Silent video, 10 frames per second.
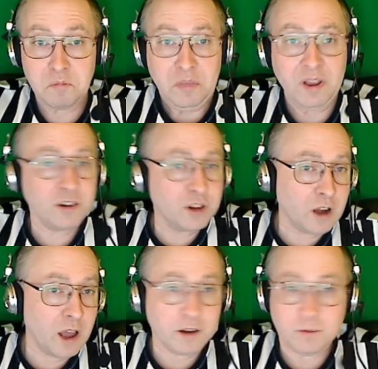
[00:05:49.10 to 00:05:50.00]
They can
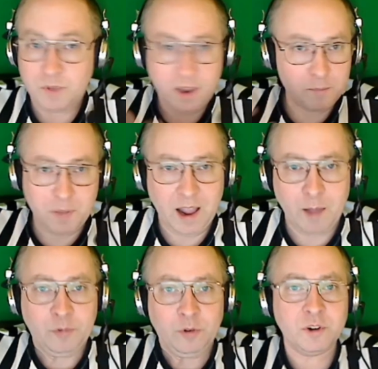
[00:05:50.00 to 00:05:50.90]
decline. They may
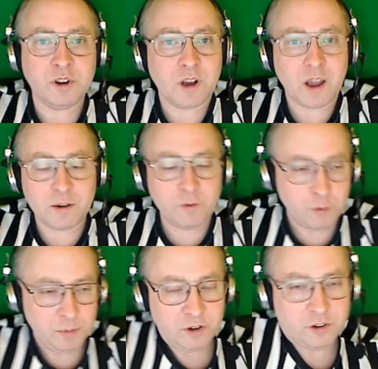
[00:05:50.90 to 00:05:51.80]
absolutely decline
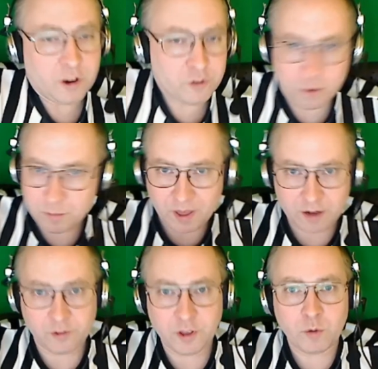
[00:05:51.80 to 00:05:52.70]
for me to touch them. That
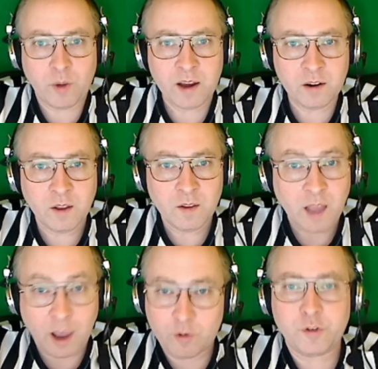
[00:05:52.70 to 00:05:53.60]
is their right.
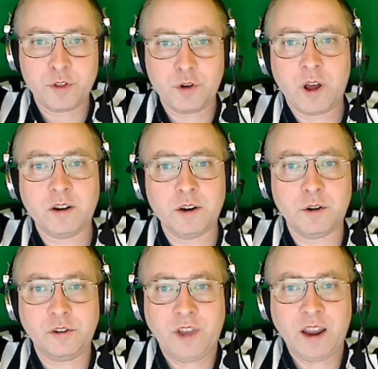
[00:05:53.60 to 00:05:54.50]
However, they're not
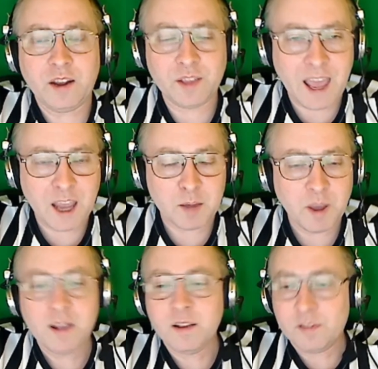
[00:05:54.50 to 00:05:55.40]
cleared to skate in the game.
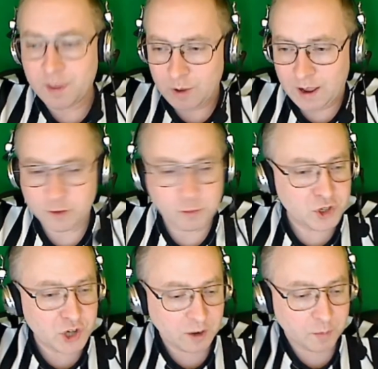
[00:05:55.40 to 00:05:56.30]
They will have to be
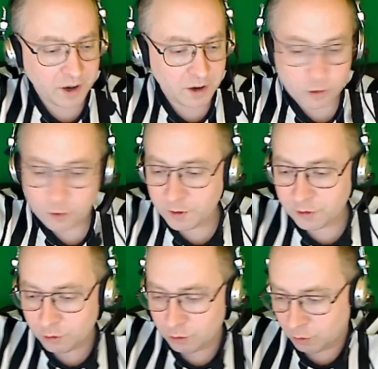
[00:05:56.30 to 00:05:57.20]
checked by another
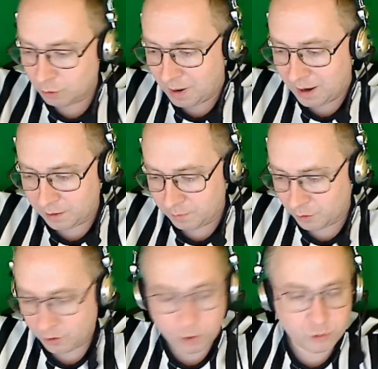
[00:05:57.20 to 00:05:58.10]
official or by
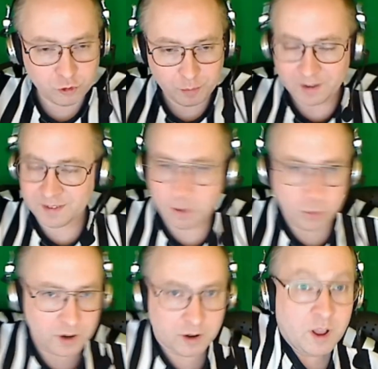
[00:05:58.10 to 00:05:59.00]
their coach or by
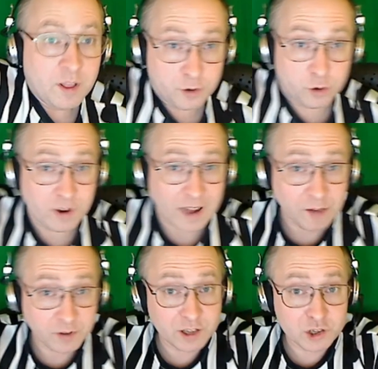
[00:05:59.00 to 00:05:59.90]
someone. They're going to
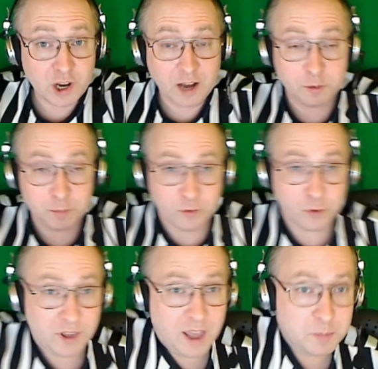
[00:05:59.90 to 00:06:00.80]
have to get checked
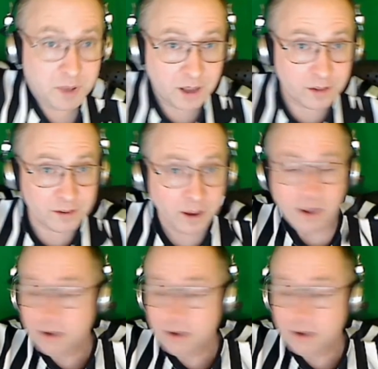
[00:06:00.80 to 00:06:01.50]
before the game begins.